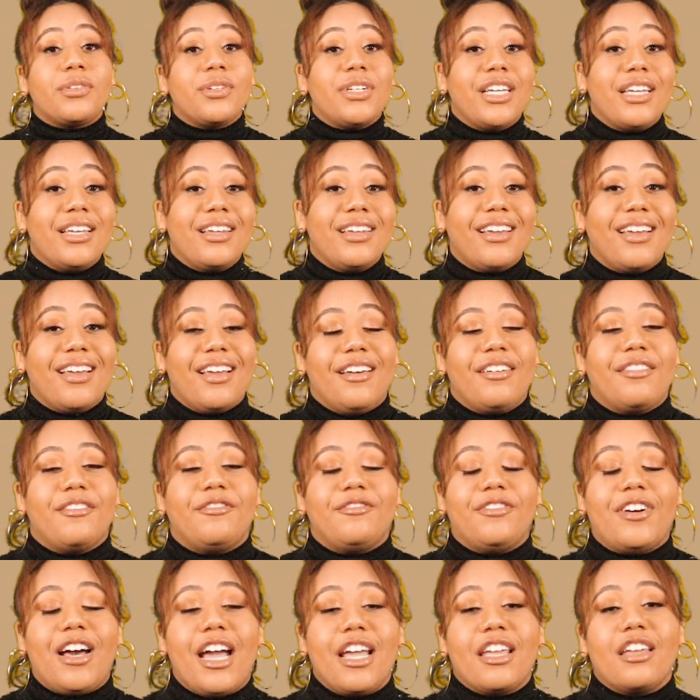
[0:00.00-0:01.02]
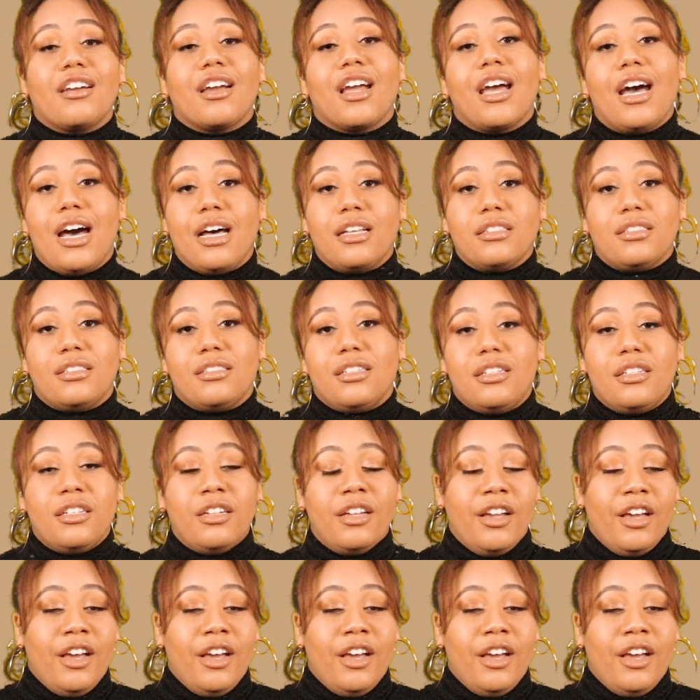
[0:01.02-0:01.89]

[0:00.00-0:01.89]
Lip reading: 3, find your constant.